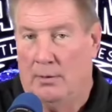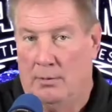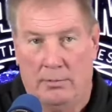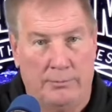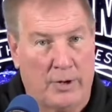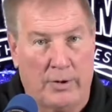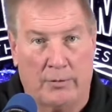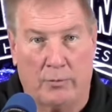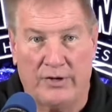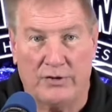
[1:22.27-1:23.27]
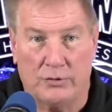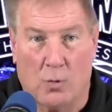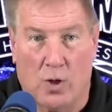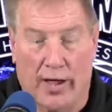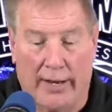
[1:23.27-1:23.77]
Myriad of reasons
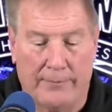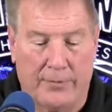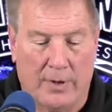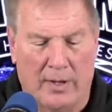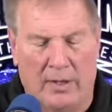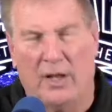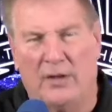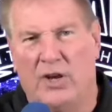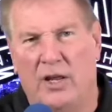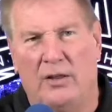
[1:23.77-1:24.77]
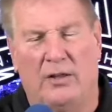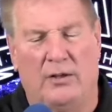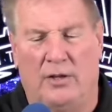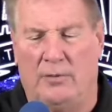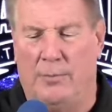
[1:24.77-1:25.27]
why. I'll tell you,
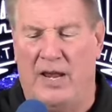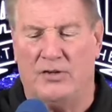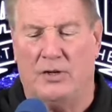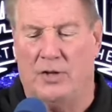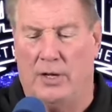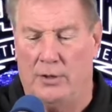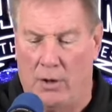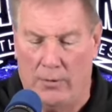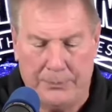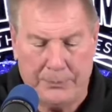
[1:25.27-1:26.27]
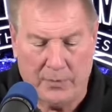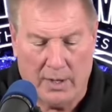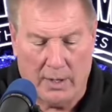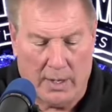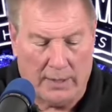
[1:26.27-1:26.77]
the amazing thing, though,
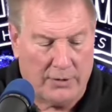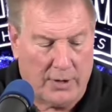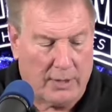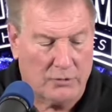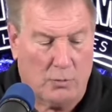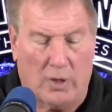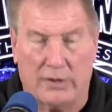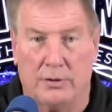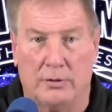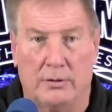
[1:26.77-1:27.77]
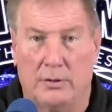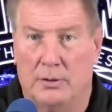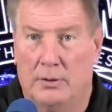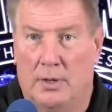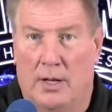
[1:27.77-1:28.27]
I thought I was watching
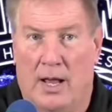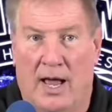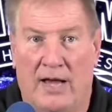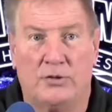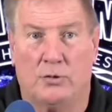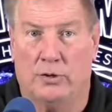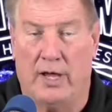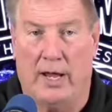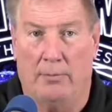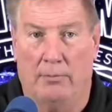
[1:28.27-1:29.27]
a high school game.